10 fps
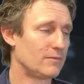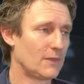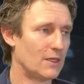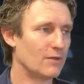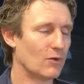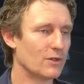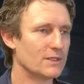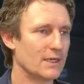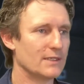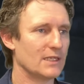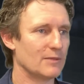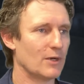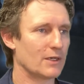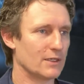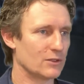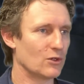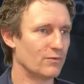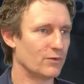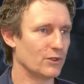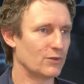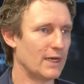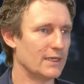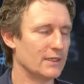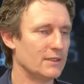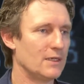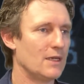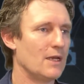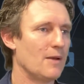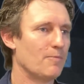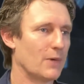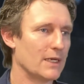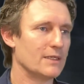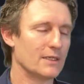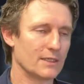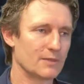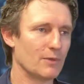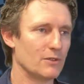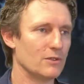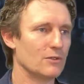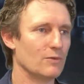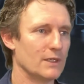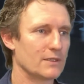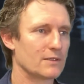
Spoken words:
The volatility in the market is good for a trader, but it does expose you to risks.